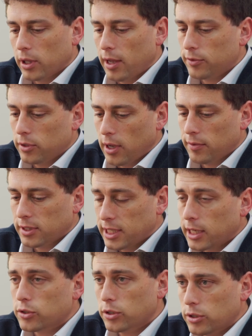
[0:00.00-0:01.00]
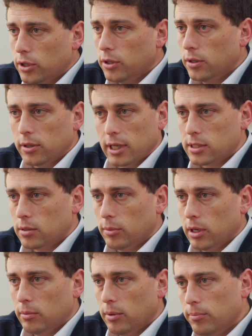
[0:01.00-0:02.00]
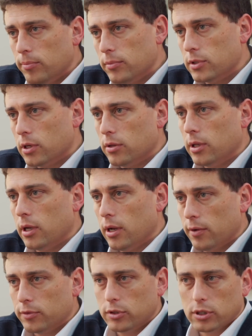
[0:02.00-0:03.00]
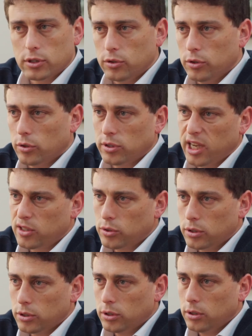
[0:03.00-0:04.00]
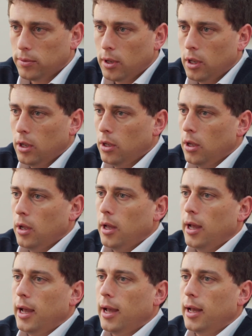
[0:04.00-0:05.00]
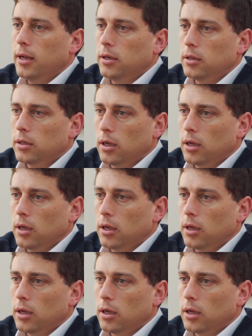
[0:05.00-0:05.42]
have to have a tax return. That's the minimum. So they'd have to just do your tax return. And